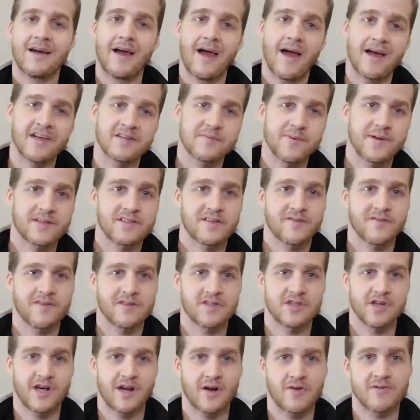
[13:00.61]
aspect of
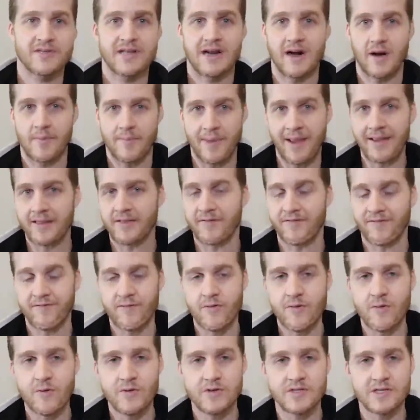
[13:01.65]
this channel, that I'll make the
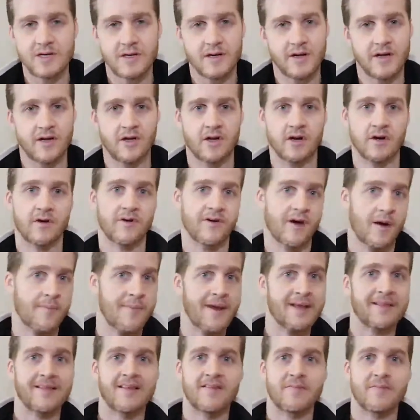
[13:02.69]
foods and I'll
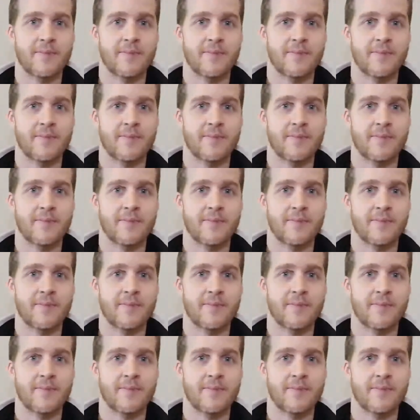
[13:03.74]
make these